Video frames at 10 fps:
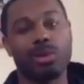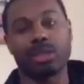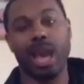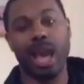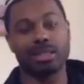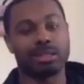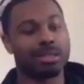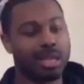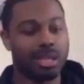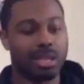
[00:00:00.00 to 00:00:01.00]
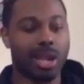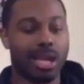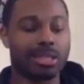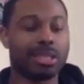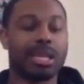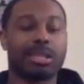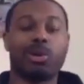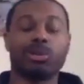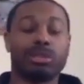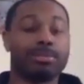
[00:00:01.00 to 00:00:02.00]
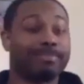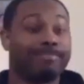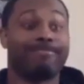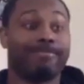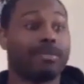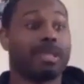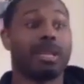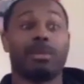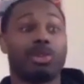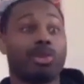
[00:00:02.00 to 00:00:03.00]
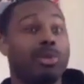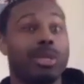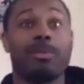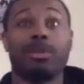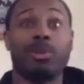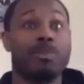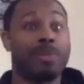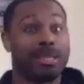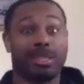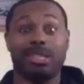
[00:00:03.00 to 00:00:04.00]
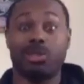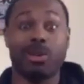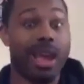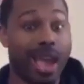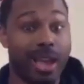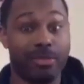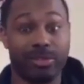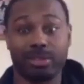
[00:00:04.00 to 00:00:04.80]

those guys. And like I said, those are number two and number three picks in the draft.